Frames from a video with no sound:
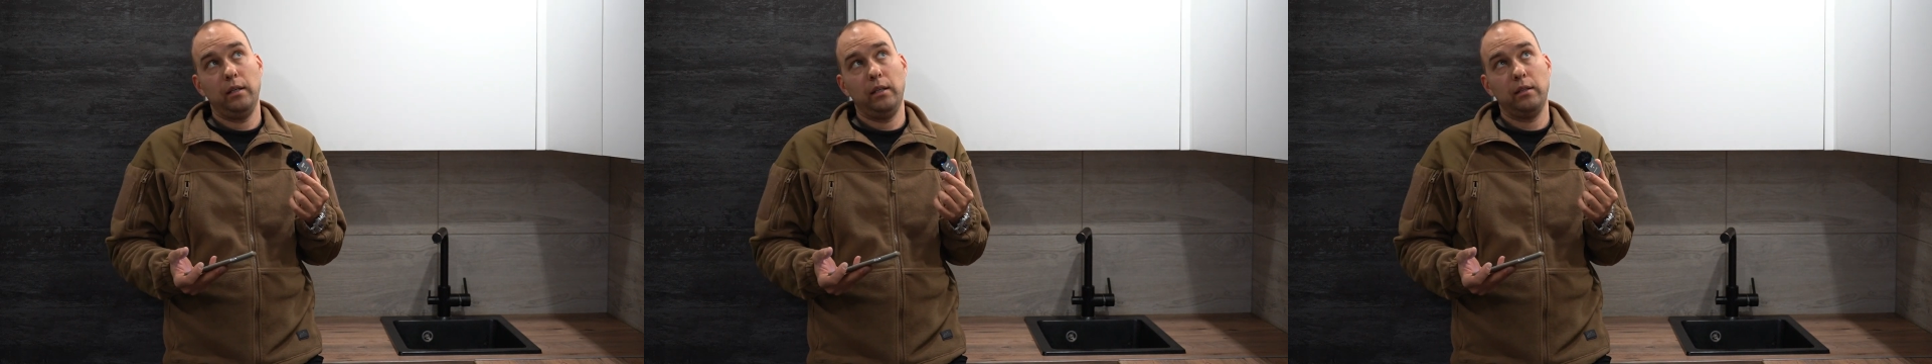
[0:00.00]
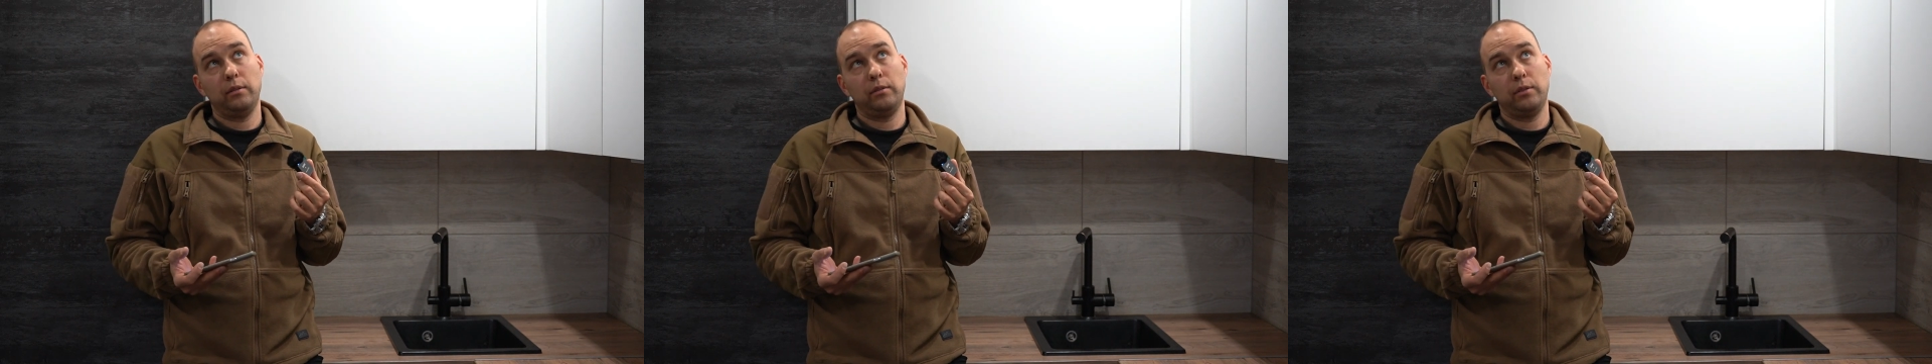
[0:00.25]

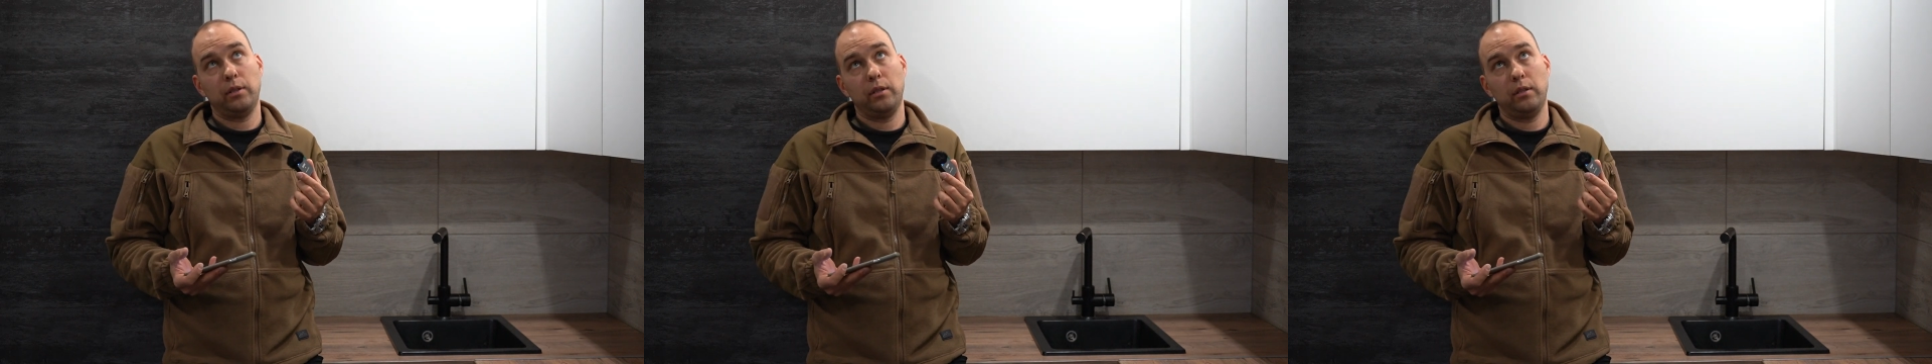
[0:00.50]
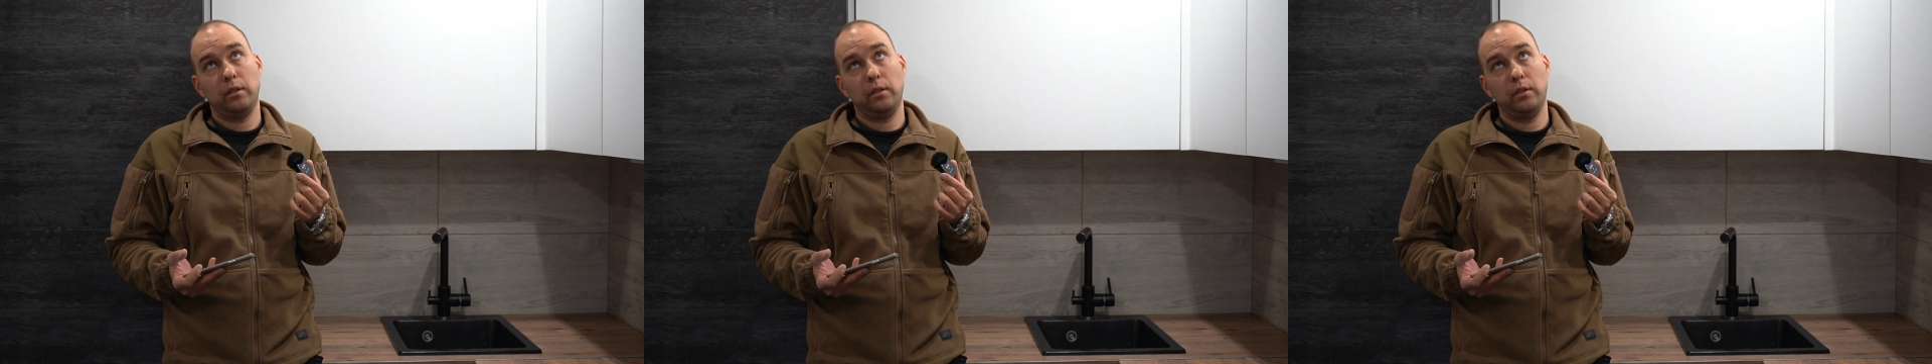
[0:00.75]
its
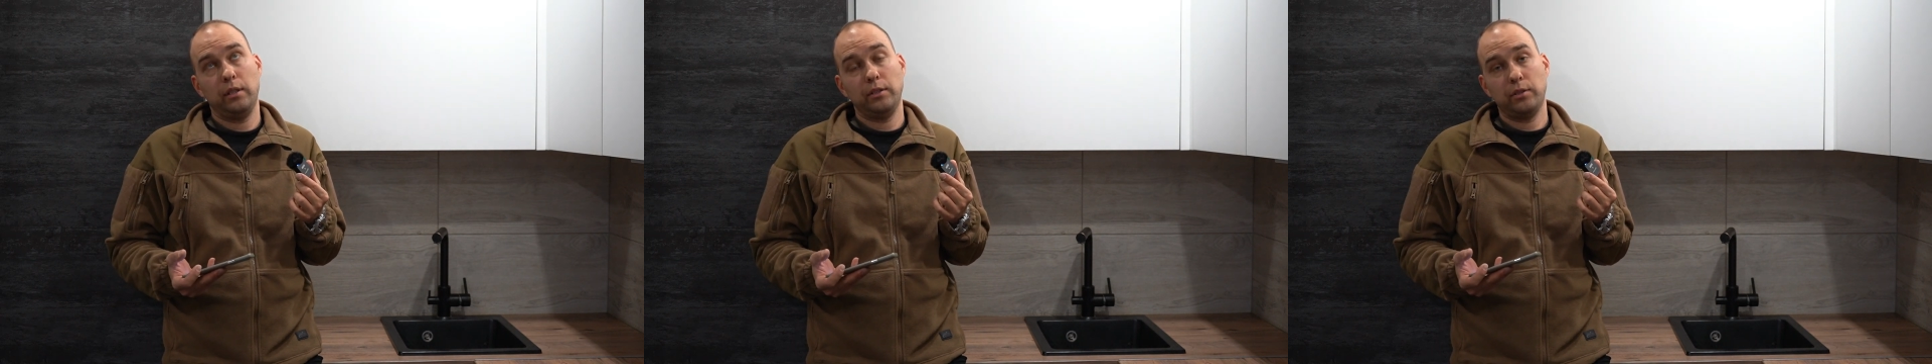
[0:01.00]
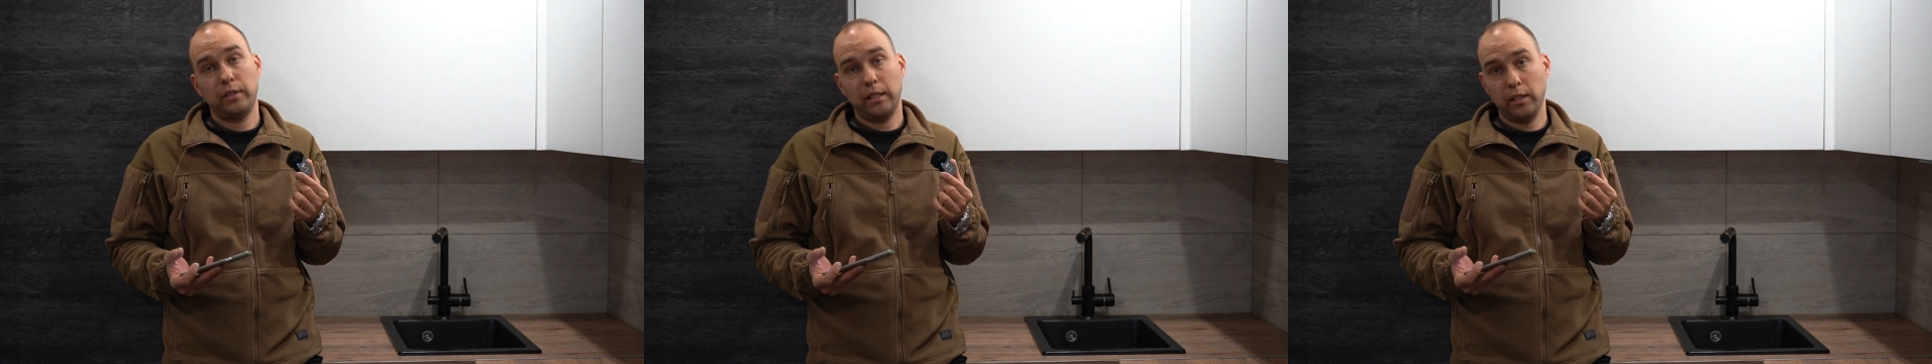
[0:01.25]

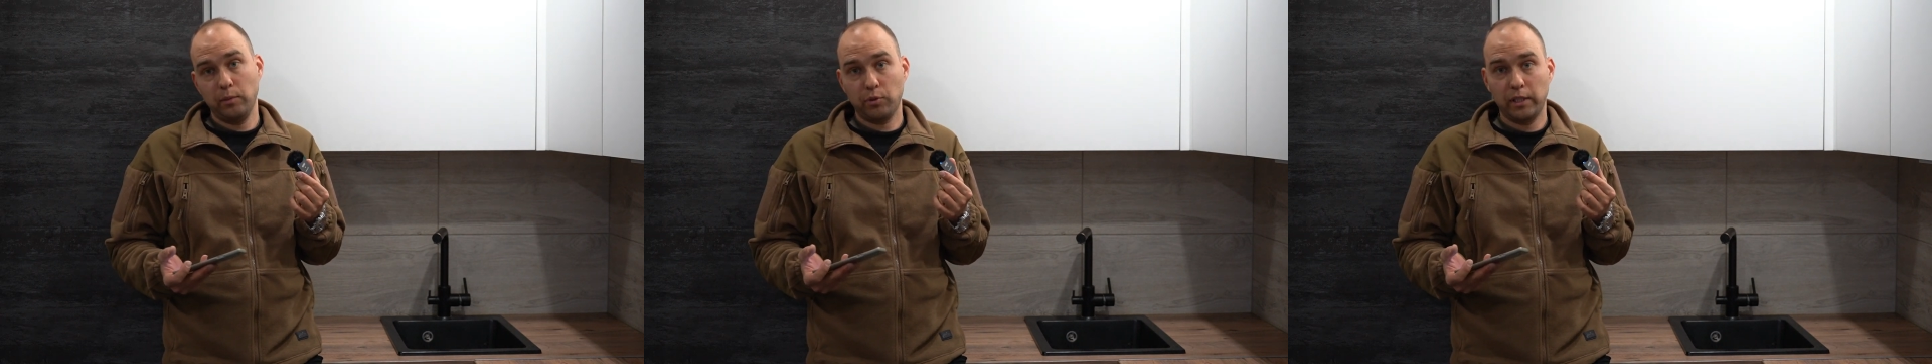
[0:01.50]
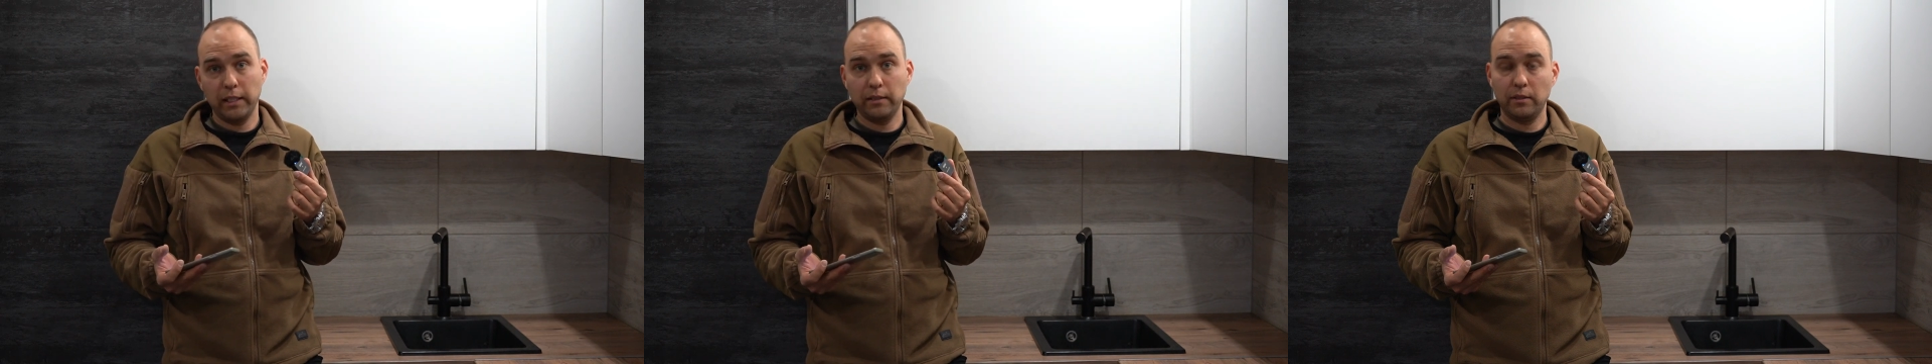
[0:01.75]
starting
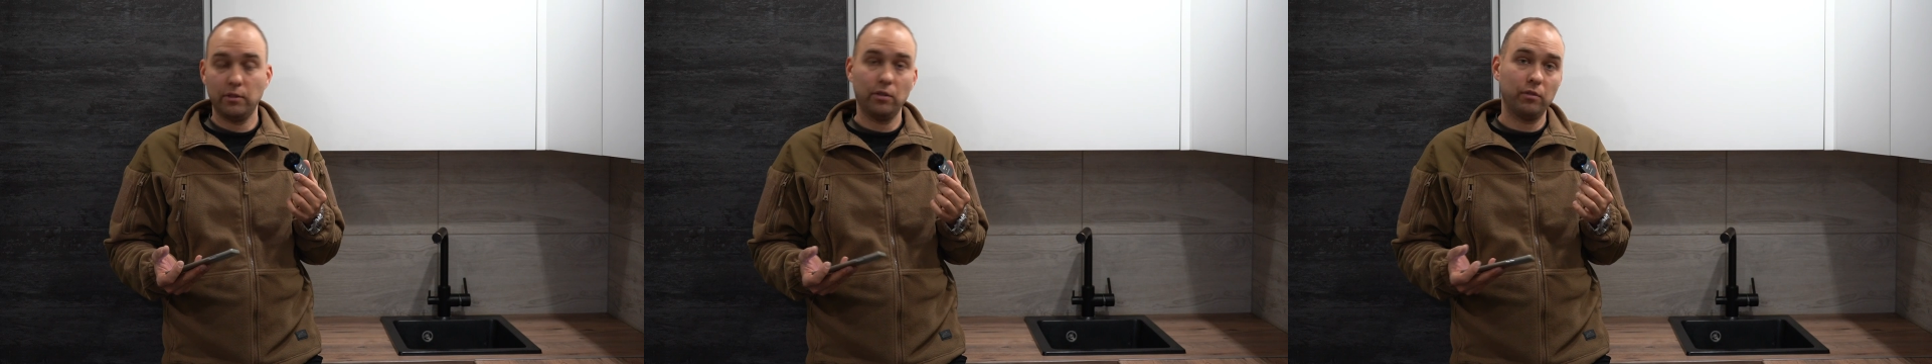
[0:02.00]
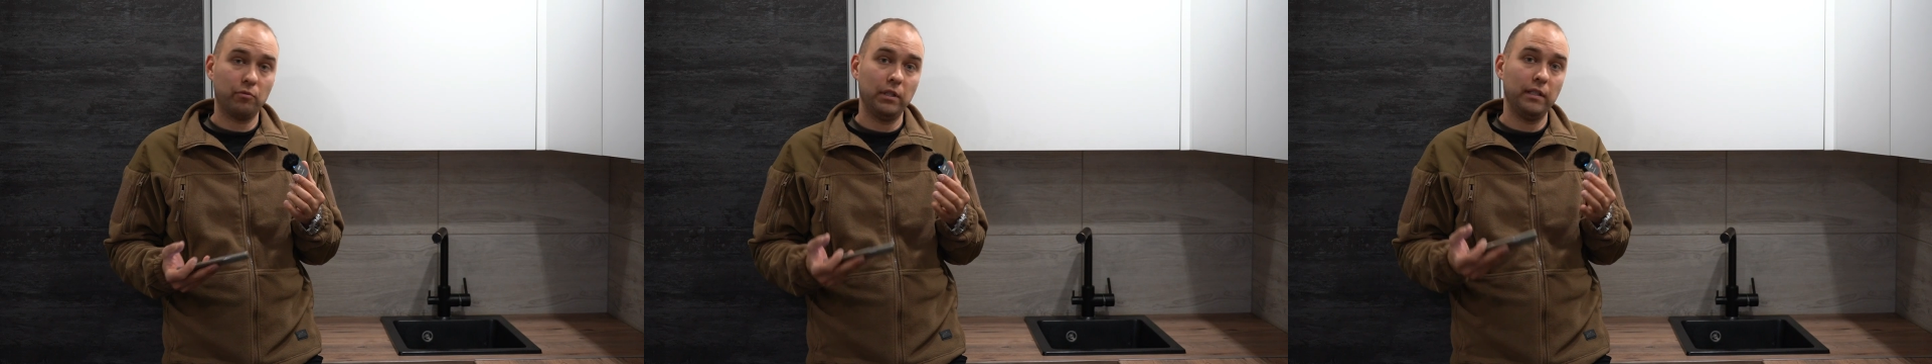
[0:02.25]
price is
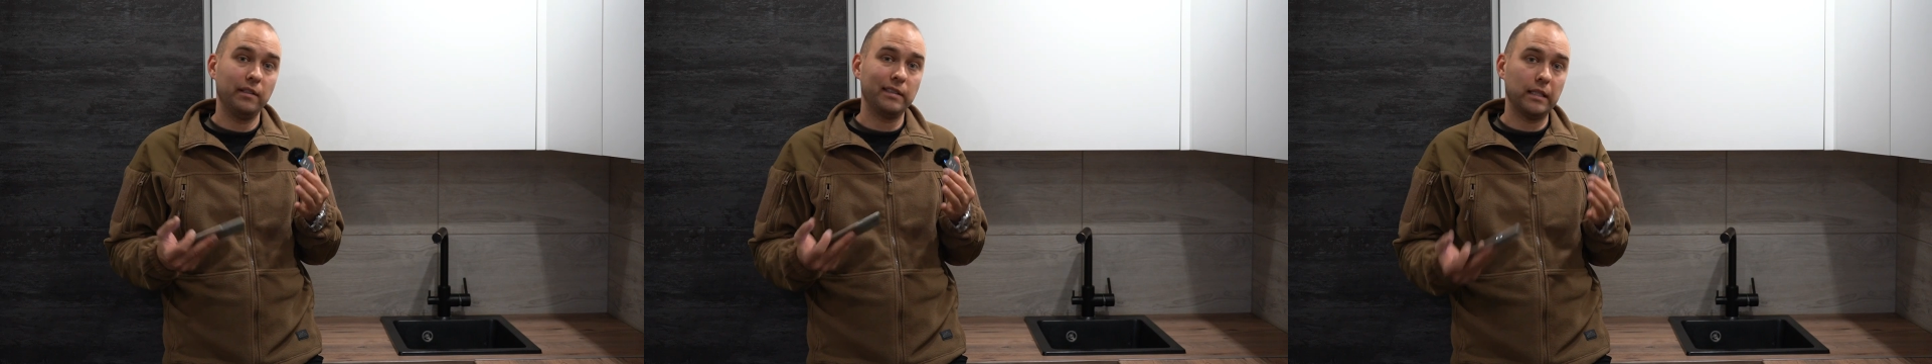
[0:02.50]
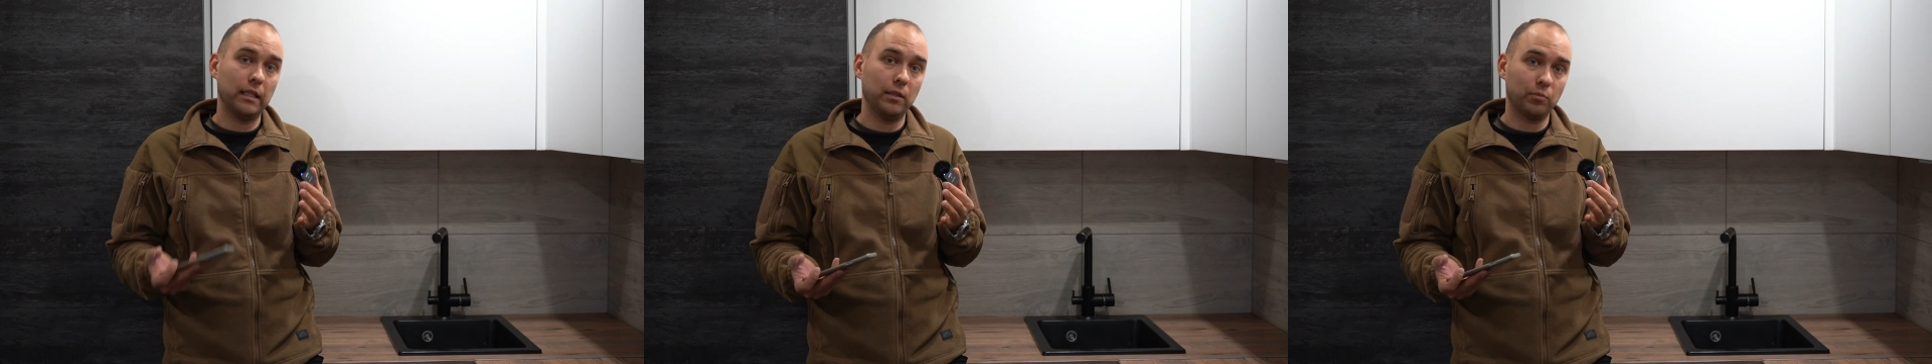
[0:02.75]
not really the
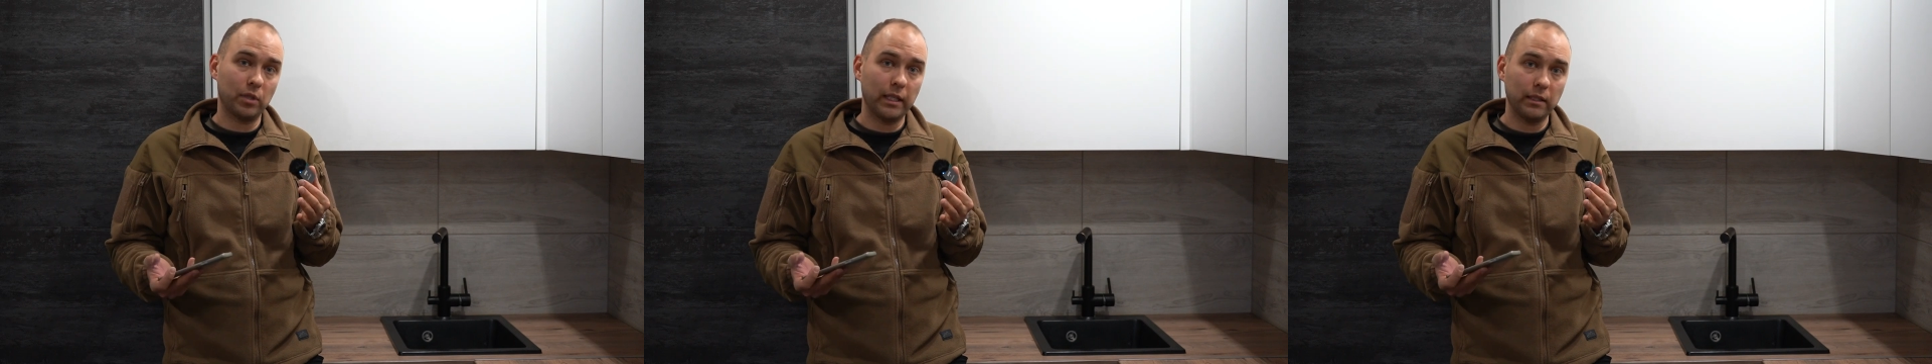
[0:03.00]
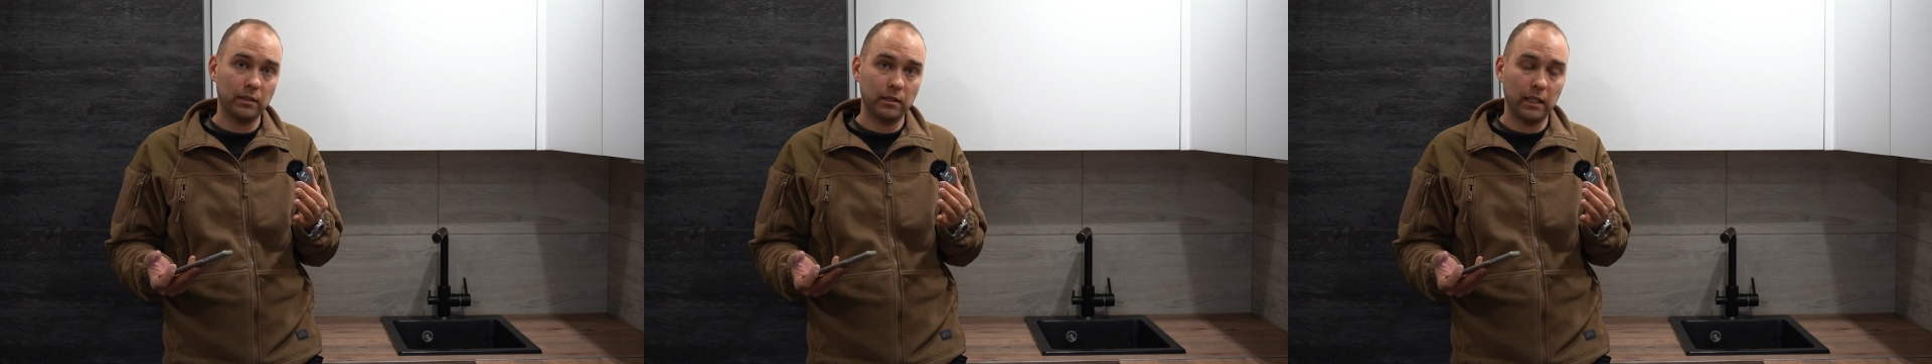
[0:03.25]
selling
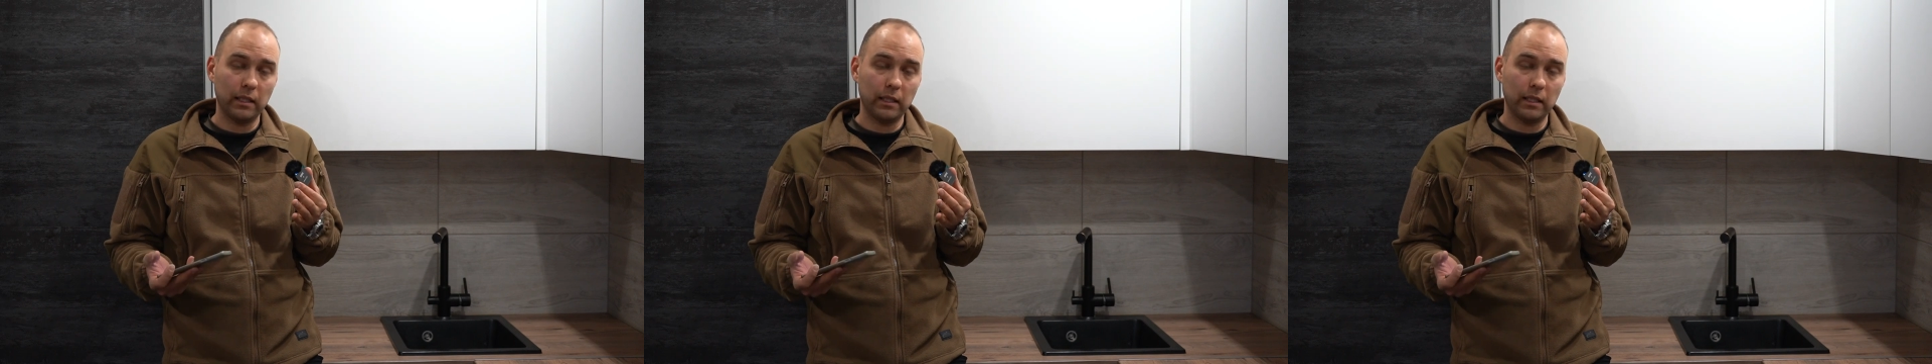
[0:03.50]
price,